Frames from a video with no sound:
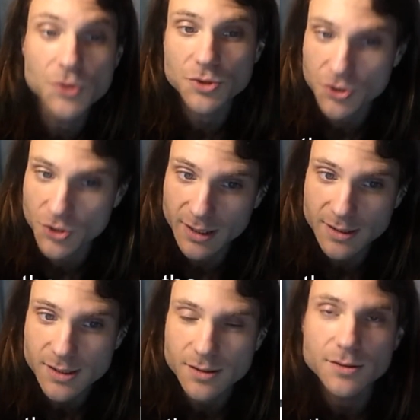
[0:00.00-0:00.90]

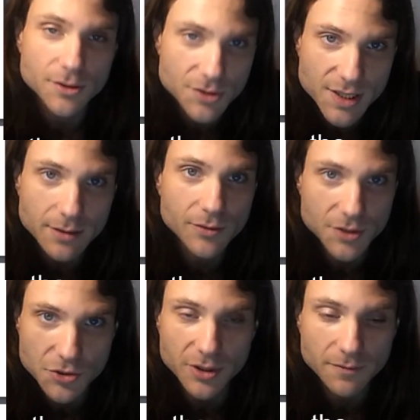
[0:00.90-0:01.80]
strings using the
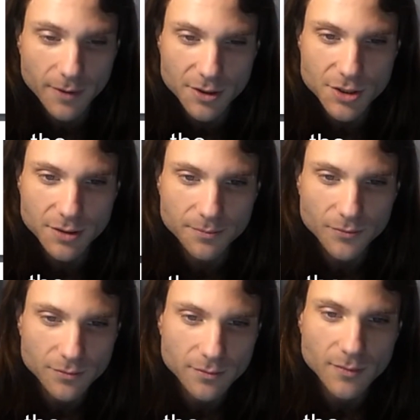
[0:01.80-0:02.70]
string function.
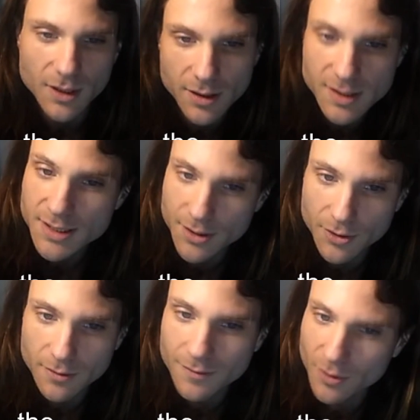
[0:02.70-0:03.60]
Consider,
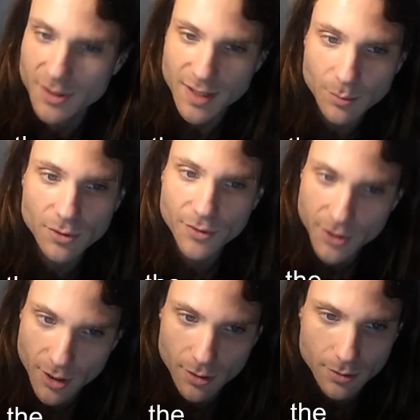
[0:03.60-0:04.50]
for example, the
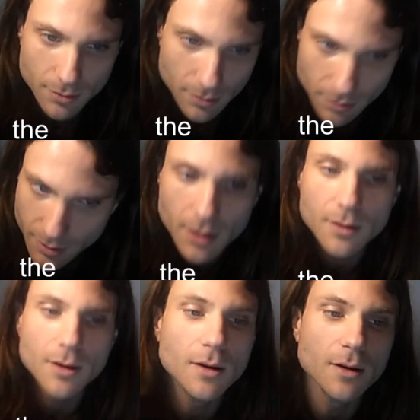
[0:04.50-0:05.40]
code.
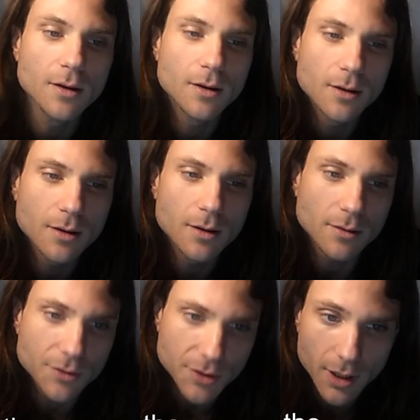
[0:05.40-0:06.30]

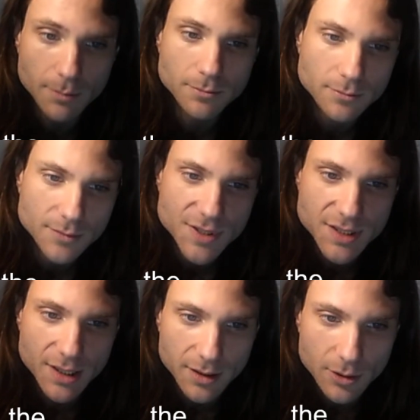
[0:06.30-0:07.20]
Num
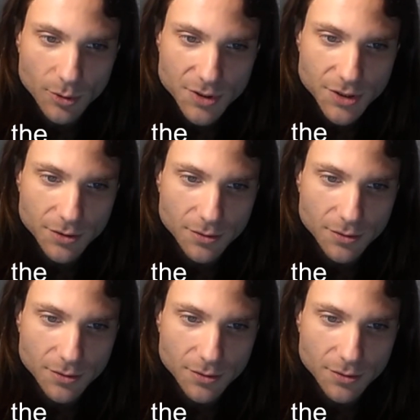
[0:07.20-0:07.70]
set equal to